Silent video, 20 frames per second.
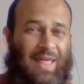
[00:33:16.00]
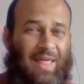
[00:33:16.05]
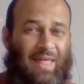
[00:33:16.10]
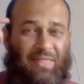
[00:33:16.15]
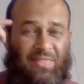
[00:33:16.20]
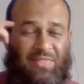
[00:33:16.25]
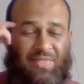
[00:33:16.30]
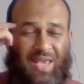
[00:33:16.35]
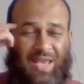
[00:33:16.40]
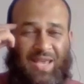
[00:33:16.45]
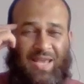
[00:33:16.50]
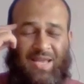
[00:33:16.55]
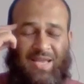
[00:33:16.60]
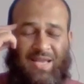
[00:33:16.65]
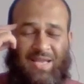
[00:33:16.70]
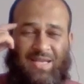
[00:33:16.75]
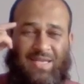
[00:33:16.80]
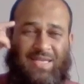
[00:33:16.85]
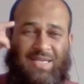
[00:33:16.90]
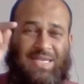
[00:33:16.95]

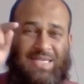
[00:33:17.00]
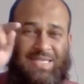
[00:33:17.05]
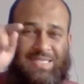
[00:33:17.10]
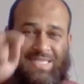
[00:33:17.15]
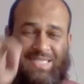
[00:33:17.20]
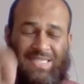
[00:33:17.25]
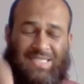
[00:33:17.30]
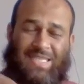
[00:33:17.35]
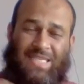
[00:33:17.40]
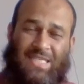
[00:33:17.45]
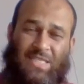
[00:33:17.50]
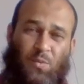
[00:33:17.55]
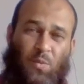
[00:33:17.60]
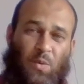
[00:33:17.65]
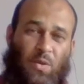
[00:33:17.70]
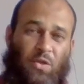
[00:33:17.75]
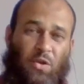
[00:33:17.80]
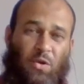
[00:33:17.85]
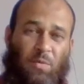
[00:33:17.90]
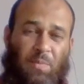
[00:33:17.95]
Think, discuss
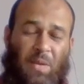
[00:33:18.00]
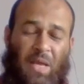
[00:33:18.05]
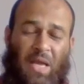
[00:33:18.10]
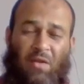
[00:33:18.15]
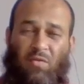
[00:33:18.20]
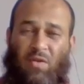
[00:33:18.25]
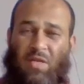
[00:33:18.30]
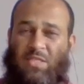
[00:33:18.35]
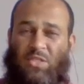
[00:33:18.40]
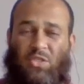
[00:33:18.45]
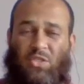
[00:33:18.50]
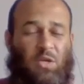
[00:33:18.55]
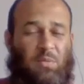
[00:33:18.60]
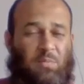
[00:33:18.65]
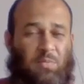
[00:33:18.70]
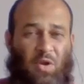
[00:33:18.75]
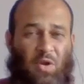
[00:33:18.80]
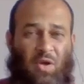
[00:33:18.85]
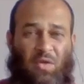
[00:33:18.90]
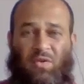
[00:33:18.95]
with your parents, your
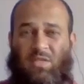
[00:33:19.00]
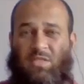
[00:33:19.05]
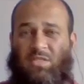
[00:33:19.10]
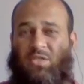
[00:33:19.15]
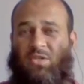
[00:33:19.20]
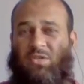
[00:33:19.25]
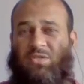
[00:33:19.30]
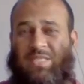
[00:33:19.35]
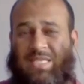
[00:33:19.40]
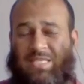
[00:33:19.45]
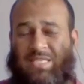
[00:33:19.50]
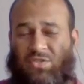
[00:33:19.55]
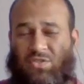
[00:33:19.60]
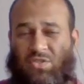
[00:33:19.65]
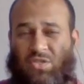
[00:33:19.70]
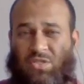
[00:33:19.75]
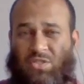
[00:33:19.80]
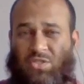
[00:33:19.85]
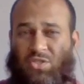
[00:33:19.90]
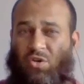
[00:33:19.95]
brothers, your
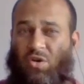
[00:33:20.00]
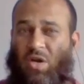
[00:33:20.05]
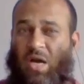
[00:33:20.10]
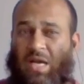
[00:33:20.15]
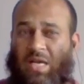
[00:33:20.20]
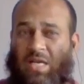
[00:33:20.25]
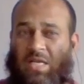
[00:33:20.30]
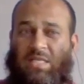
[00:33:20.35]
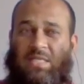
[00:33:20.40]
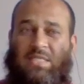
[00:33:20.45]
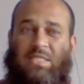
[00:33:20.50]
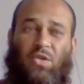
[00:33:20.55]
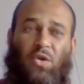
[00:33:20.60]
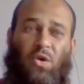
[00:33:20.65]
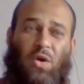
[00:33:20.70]
sisters, your uncles, your